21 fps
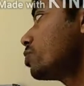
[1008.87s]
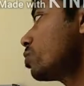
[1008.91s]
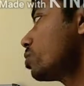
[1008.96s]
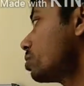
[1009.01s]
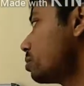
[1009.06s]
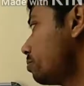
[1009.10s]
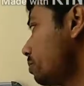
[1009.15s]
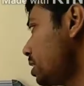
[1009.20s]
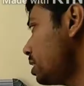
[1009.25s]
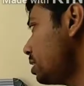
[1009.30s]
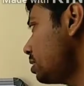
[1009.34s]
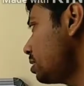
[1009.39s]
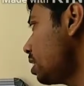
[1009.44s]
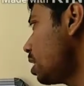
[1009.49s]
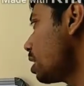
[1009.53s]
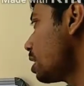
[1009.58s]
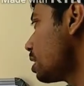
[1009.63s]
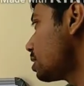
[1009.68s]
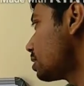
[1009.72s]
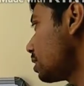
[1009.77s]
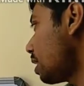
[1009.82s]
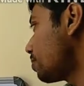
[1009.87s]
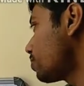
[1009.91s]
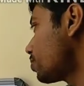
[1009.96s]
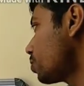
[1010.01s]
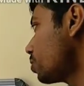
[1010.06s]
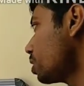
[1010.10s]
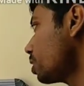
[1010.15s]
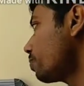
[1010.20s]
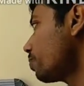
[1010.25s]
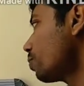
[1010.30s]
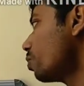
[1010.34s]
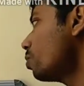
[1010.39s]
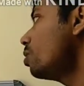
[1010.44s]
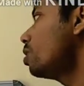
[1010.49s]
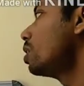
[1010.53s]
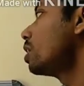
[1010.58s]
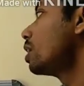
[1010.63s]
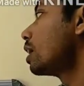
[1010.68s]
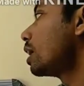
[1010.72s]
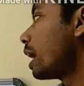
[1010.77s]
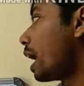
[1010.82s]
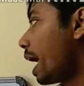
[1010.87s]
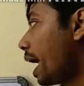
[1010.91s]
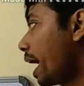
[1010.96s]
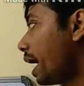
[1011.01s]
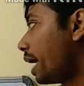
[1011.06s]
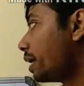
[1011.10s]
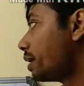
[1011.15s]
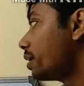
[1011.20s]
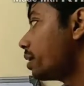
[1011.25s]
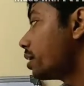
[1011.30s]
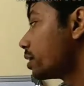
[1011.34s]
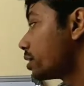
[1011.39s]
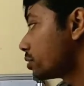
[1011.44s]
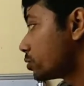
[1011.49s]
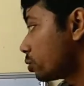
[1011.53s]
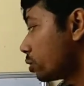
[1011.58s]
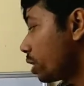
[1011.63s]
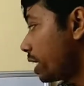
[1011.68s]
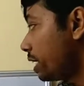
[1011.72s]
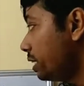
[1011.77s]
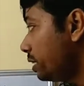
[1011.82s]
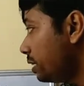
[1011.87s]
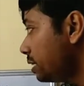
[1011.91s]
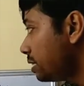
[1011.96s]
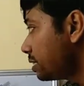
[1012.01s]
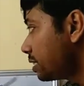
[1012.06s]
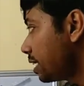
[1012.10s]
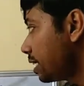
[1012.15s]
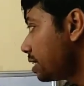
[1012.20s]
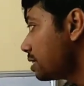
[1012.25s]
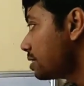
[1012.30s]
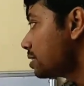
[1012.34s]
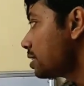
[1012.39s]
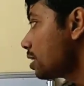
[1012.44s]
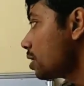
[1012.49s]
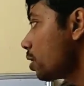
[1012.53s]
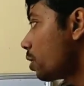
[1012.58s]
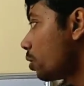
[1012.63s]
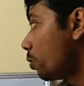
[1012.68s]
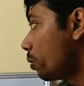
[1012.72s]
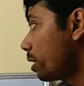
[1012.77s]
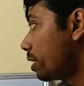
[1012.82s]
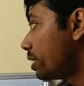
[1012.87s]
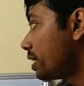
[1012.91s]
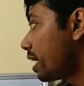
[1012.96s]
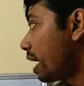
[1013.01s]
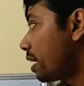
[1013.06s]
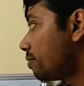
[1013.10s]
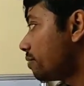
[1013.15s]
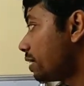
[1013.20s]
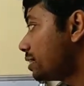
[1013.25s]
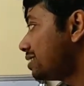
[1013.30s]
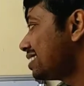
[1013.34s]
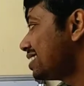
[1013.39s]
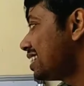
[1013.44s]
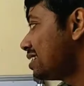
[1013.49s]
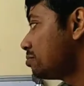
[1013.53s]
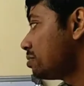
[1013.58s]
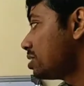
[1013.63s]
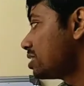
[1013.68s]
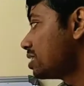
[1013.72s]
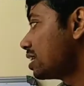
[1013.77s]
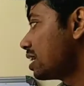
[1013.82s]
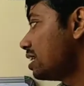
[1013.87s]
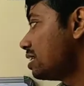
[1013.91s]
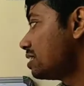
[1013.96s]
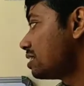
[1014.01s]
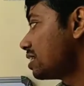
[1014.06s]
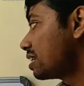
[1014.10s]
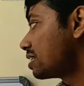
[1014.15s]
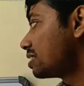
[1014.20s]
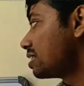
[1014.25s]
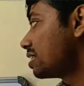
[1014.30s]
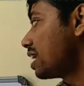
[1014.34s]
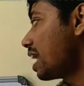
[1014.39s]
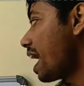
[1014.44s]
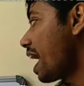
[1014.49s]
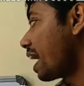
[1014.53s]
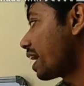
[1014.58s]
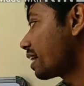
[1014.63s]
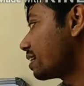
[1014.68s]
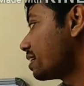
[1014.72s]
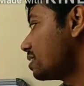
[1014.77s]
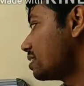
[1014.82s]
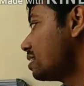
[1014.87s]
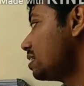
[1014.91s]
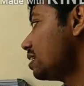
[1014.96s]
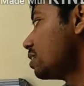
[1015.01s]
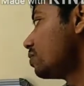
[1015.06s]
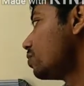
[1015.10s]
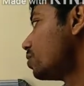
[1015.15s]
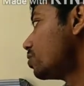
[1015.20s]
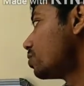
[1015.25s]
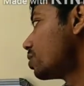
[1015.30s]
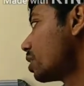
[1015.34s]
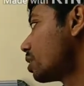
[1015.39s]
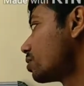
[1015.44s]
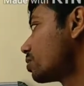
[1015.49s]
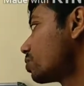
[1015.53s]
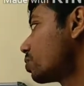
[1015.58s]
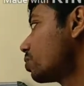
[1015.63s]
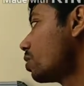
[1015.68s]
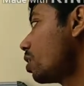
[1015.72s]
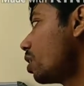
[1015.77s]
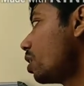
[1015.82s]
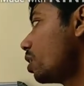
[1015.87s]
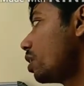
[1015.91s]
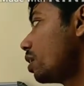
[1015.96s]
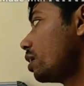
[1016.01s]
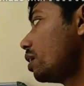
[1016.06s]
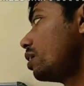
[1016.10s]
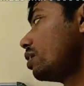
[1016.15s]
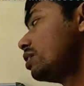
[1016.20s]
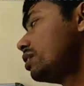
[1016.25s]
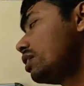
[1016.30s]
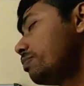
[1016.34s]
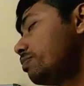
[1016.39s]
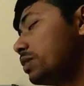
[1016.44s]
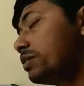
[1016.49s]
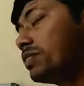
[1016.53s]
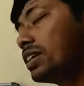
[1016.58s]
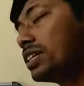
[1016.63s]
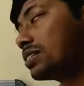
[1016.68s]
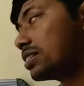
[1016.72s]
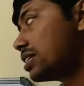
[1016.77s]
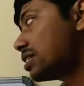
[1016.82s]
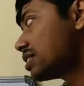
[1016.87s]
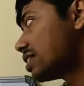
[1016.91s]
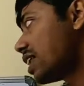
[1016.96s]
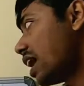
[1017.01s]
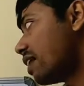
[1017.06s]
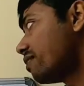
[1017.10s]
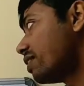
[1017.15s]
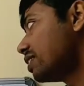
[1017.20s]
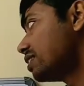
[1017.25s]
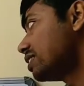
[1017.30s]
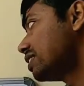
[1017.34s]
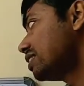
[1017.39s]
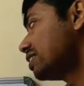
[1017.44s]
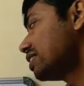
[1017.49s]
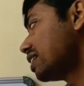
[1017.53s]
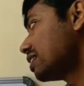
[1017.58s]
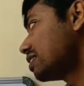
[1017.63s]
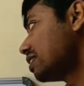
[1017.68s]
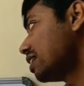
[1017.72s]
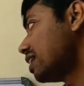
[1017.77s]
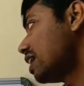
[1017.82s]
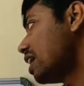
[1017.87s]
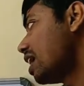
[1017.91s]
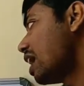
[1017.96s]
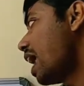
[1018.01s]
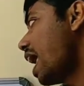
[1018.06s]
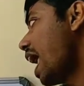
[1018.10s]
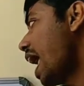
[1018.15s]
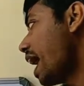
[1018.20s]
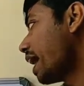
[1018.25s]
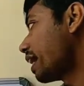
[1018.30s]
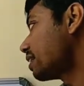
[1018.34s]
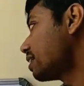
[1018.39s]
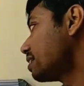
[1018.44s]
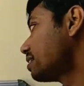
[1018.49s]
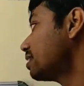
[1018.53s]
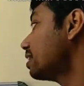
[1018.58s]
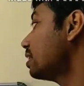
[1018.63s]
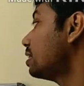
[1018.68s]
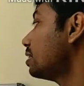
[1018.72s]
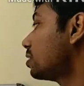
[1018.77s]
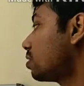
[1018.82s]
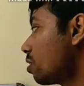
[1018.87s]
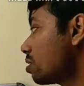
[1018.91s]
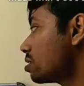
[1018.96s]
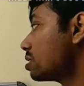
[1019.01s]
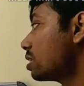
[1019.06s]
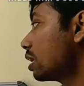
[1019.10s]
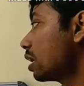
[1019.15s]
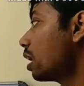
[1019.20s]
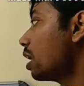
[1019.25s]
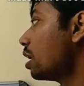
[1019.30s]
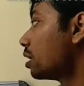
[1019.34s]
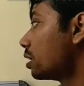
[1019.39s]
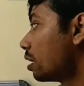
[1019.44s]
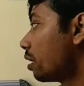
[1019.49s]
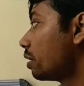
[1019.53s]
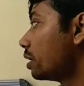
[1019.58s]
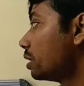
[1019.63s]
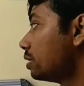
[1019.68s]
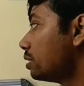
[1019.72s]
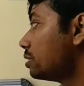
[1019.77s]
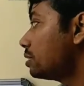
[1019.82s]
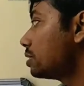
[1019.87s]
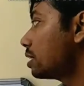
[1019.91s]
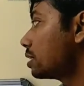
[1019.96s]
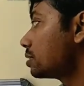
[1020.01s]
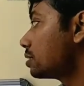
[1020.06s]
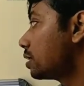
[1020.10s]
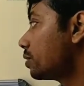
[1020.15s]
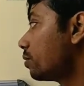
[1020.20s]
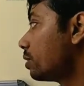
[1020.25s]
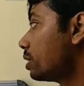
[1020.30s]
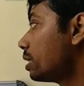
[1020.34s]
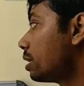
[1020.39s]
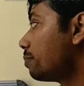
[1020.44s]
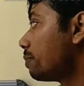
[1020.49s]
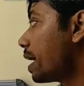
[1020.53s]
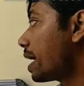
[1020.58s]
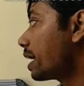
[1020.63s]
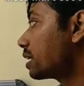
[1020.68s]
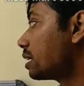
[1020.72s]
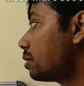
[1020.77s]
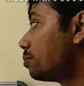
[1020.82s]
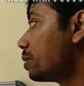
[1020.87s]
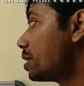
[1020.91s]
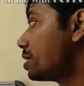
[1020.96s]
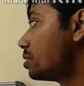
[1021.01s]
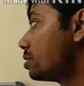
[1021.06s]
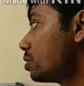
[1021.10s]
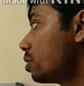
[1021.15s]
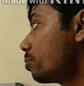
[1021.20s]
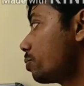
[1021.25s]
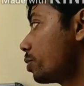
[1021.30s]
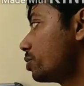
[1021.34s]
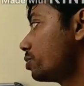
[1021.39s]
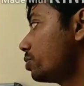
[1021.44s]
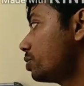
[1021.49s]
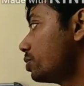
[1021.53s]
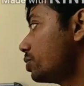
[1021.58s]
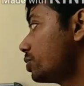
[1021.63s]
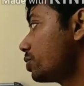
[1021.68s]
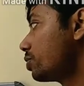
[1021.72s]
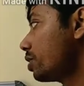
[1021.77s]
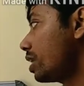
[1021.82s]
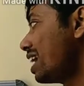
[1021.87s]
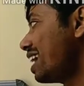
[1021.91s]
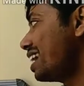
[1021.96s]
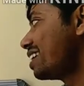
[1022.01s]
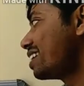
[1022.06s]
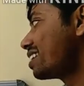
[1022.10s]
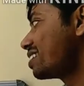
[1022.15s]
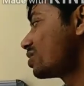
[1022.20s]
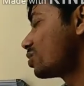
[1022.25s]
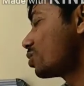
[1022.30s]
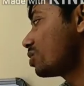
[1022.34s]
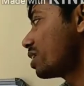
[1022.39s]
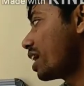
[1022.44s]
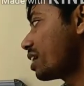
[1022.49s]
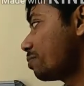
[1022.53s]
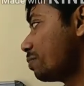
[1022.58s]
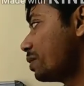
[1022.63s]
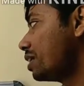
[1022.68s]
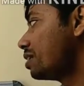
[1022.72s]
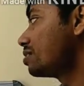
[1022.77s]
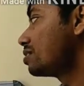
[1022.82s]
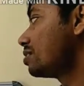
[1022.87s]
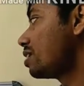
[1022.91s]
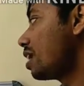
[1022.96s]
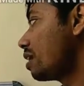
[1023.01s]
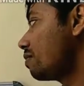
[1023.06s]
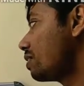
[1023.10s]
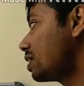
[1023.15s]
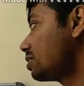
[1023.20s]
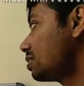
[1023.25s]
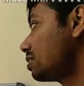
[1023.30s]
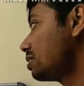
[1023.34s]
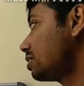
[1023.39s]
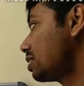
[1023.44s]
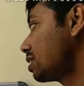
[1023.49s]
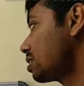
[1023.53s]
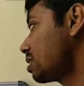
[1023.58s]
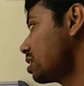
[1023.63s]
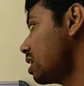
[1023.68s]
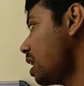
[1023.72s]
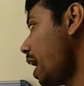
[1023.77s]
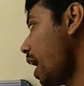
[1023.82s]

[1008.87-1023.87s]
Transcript: so that means subsonic flow. And so in this case, when divergent basically section act as a diffuser. So in the previous case, divergent section act as a nozzle. Now in this section, when the Mach number is 0.308, so that means divergent section